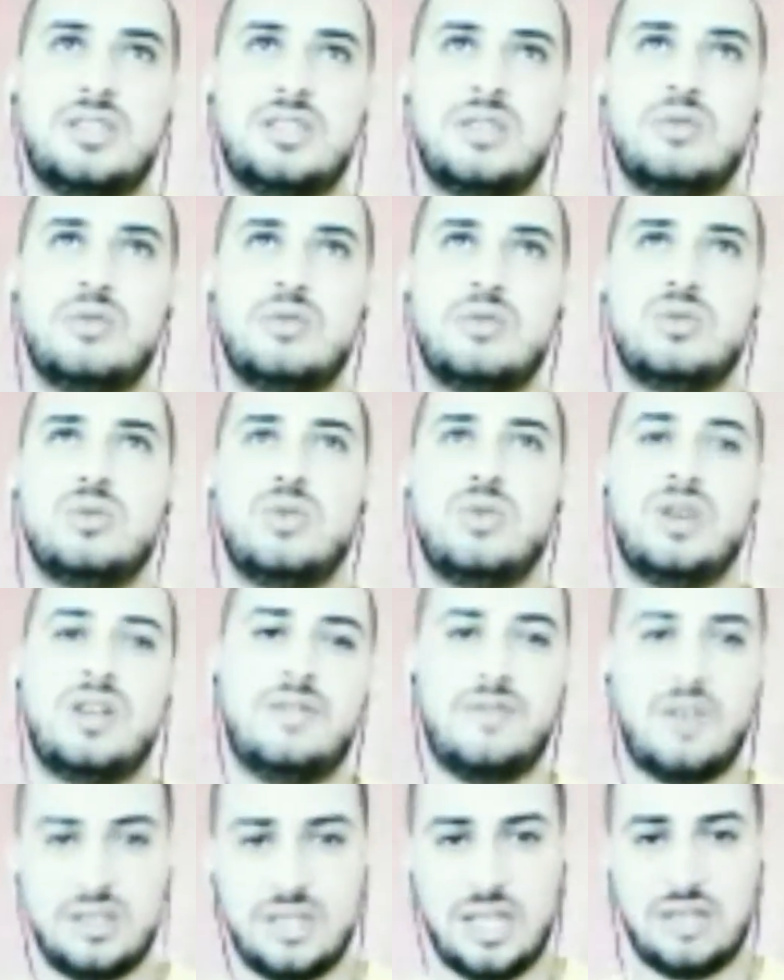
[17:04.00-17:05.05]
they would want to
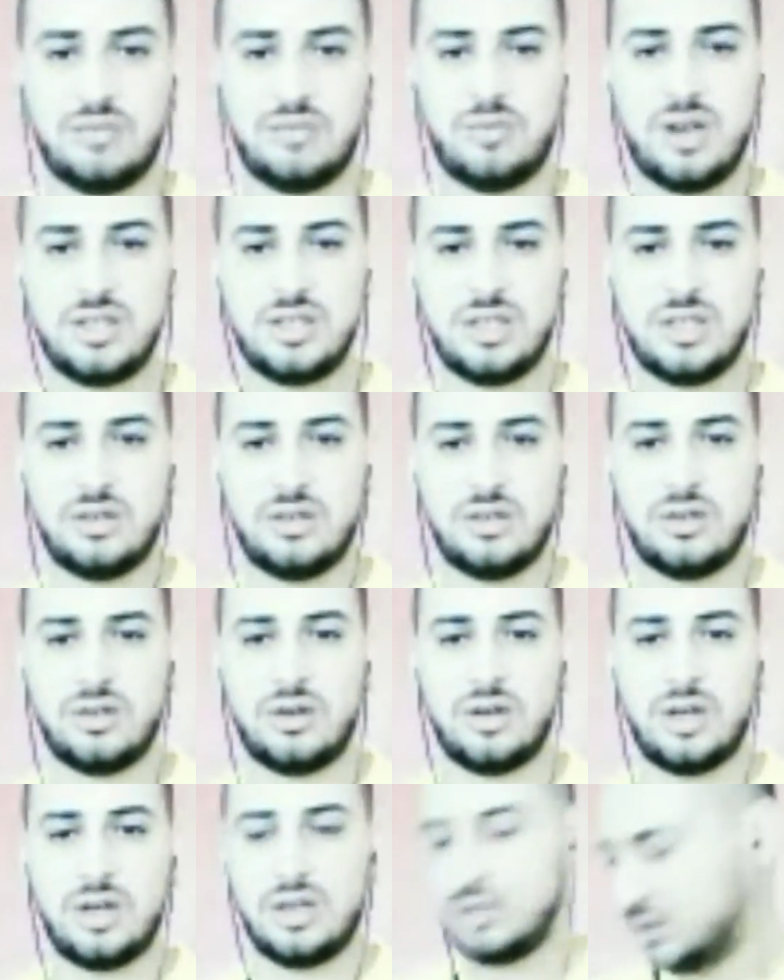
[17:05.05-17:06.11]
fund that project or
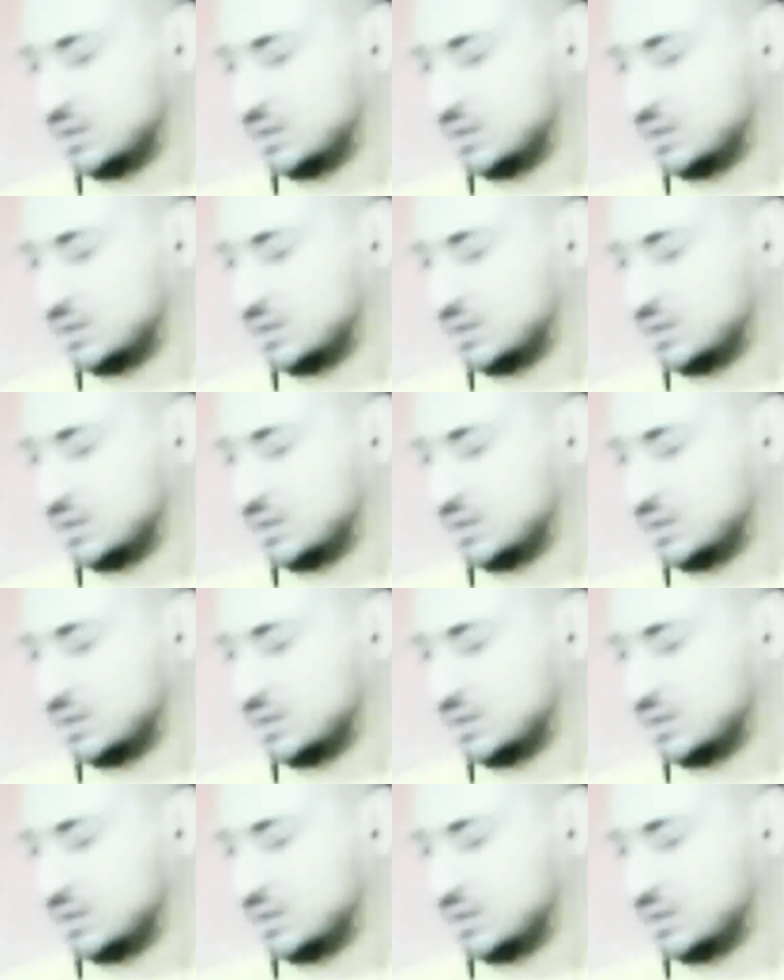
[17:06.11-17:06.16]
not.